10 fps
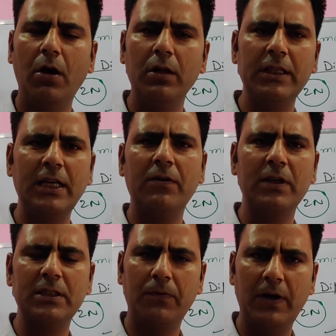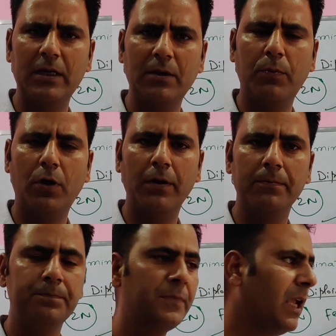All the young ones are fed the pollen.
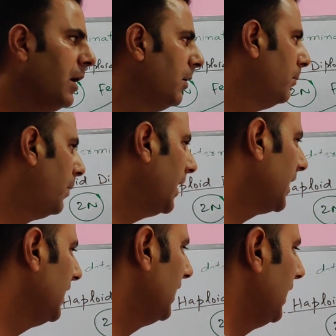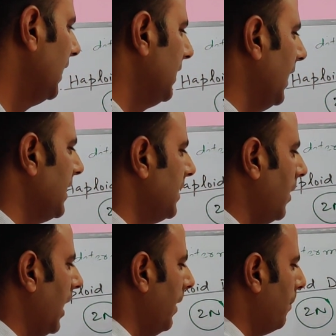But there is
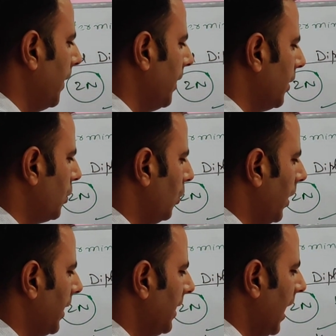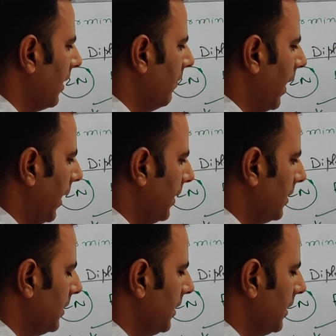a particular young one.